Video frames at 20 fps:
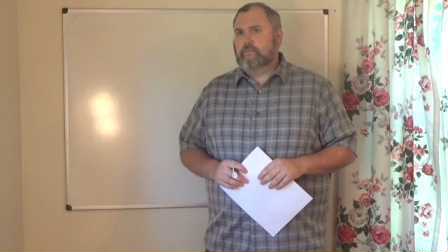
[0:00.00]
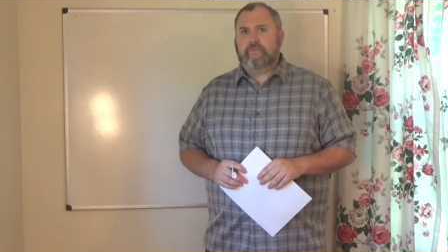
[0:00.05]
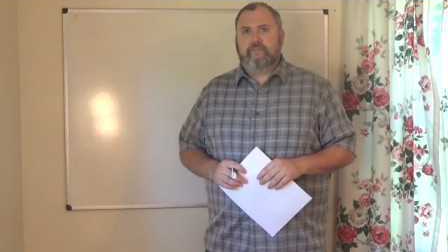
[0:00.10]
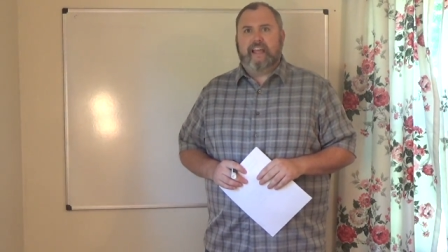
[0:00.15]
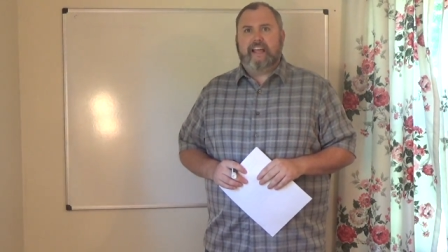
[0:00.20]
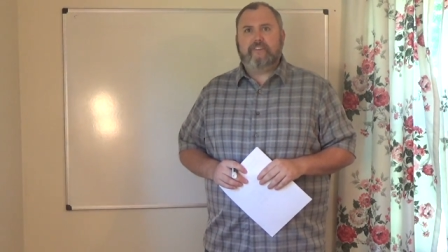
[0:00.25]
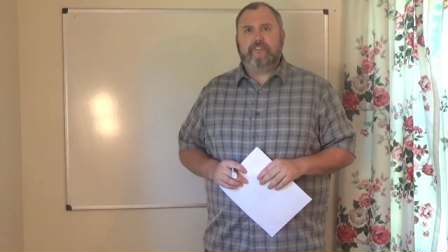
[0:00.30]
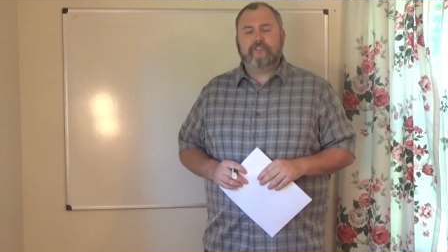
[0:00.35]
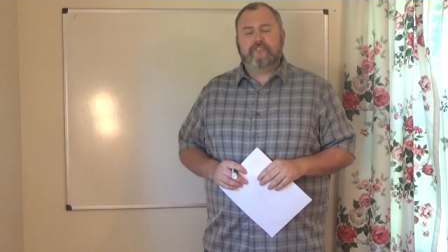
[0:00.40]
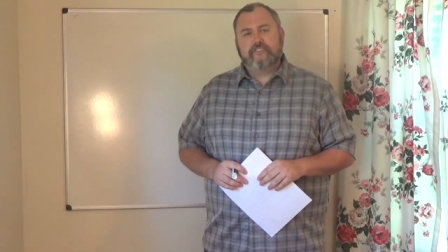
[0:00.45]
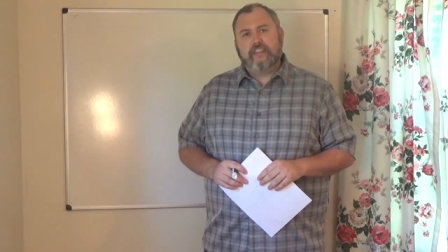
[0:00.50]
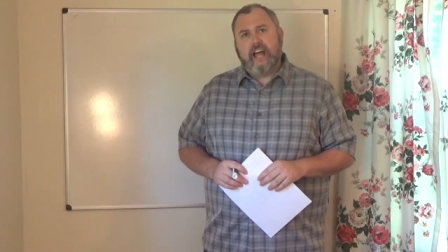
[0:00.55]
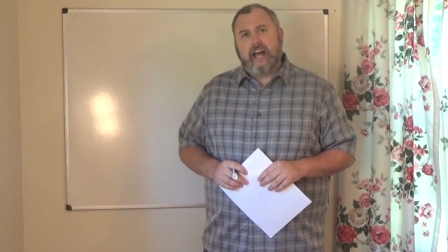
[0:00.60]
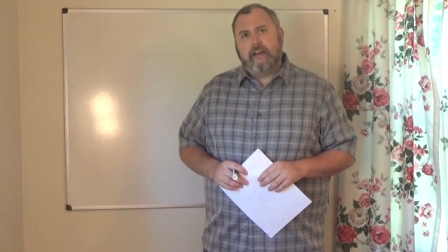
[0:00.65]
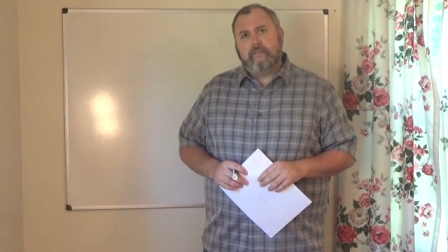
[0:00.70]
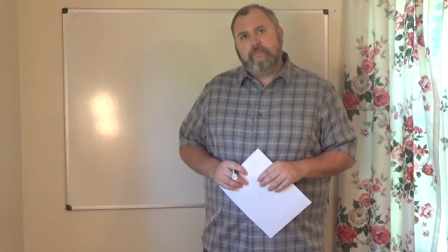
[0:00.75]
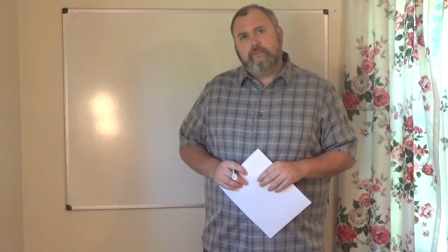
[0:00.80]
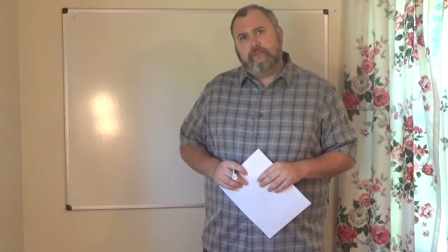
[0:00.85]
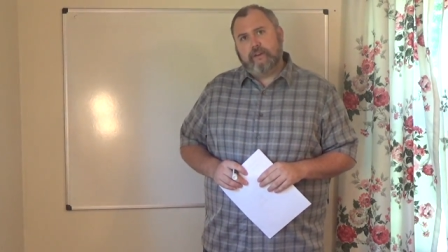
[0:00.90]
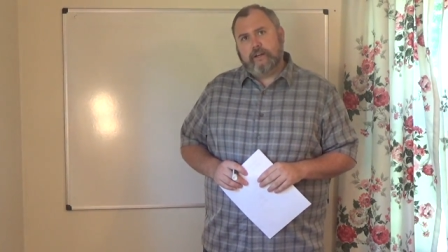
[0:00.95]
that's
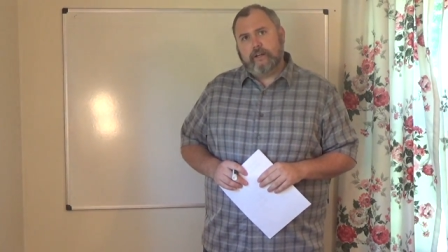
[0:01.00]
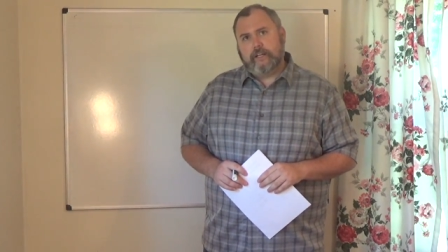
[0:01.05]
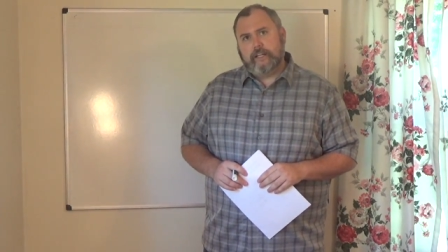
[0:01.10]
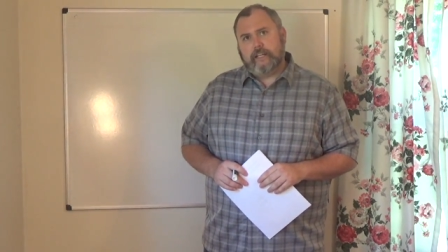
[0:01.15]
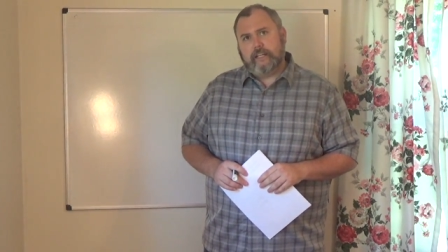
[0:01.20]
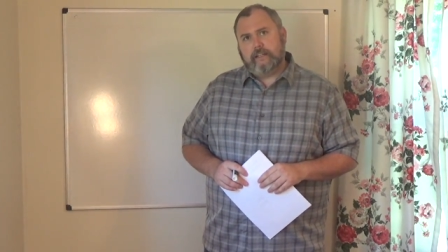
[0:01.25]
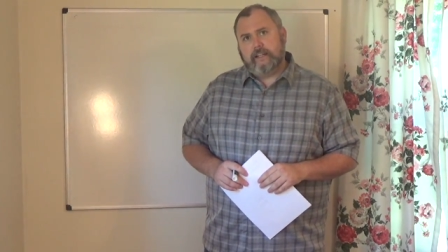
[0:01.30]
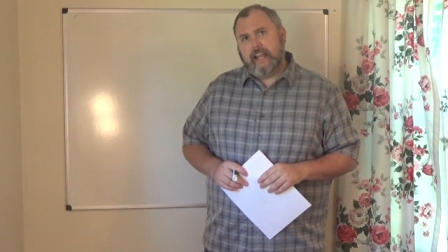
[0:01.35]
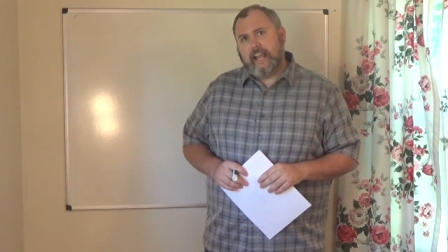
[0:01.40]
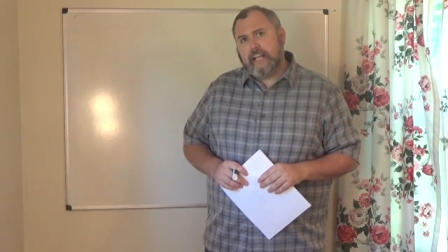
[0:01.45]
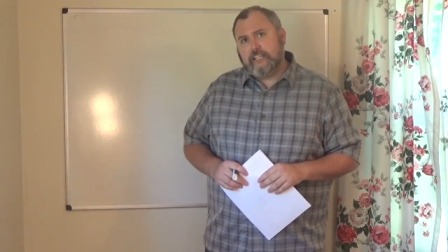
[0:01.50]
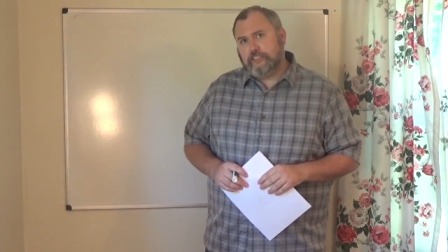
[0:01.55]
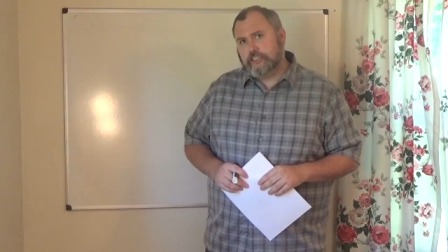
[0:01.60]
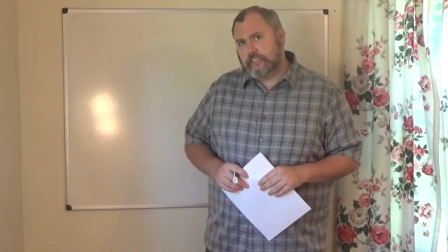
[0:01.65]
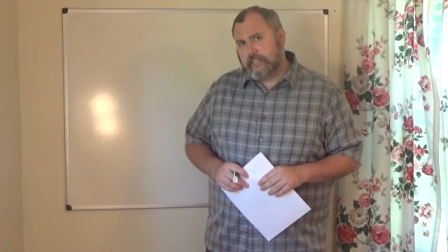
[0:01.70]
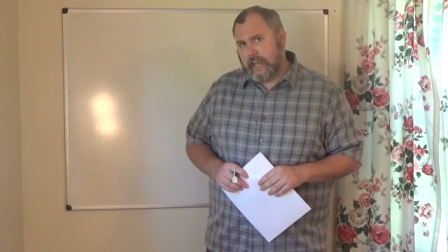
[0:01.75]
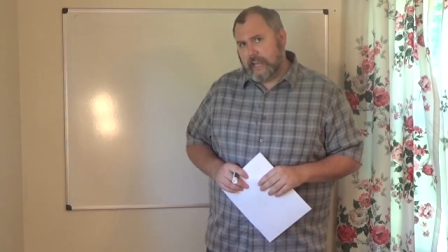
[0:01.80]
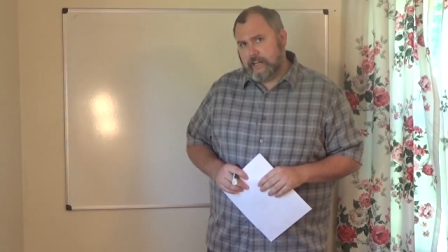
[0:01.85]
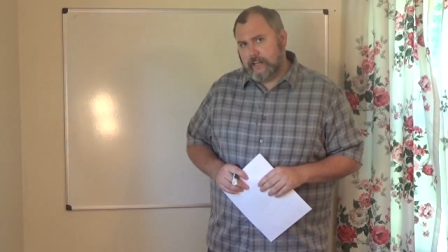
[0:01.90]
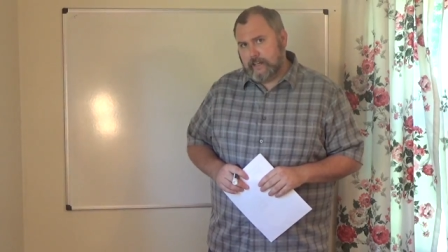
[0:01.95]
not very
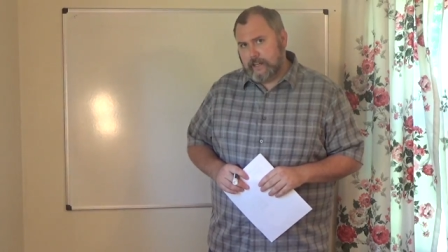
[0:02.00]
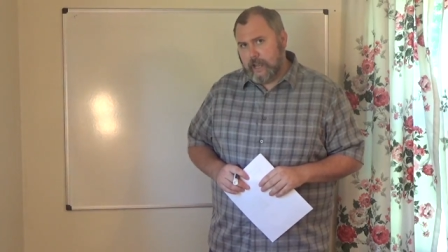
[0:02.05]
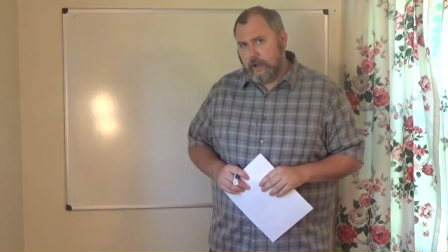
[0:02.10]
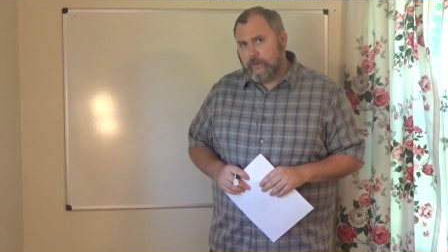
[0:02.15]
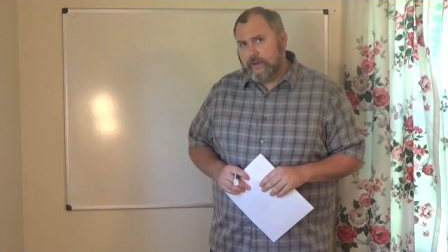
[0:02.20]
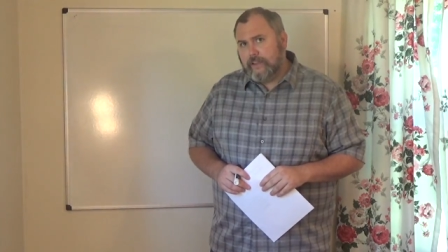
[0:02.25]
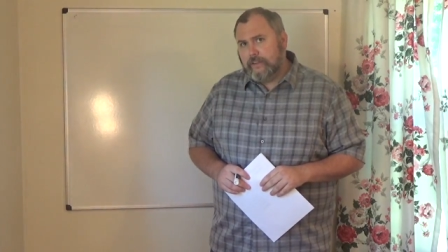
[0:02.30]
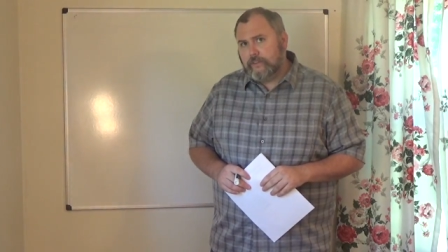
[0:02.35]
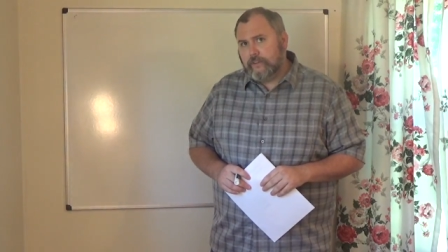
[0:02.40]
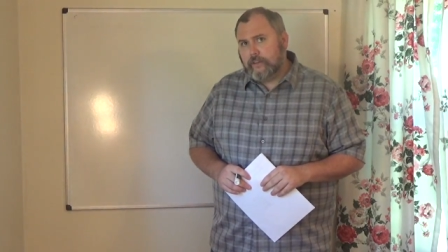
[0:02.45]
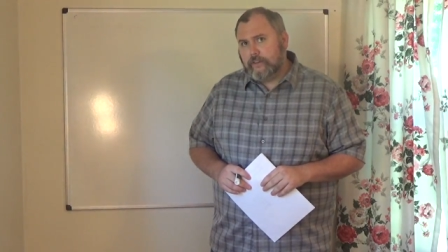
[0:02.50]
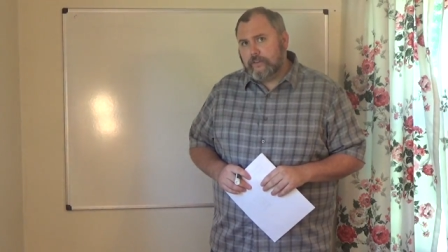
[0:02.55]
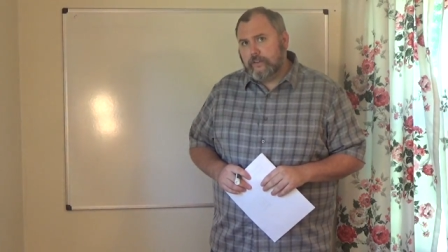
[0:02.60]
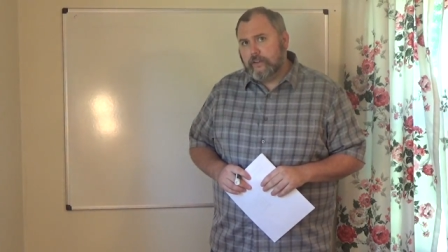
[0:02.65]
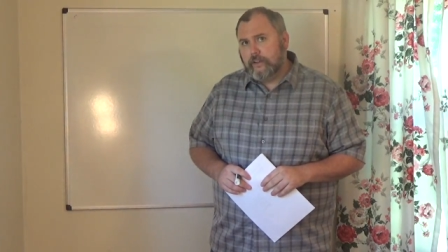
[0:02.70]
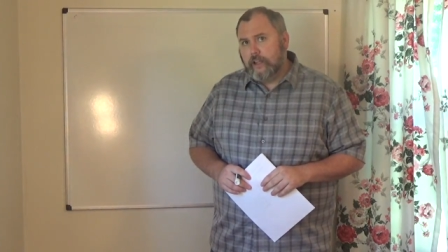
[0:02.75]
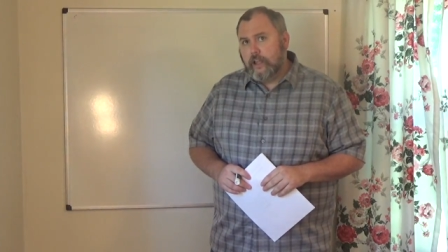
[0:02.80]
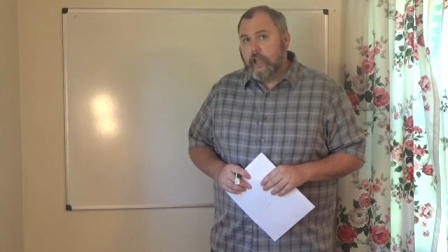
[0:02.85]
educated now, is it?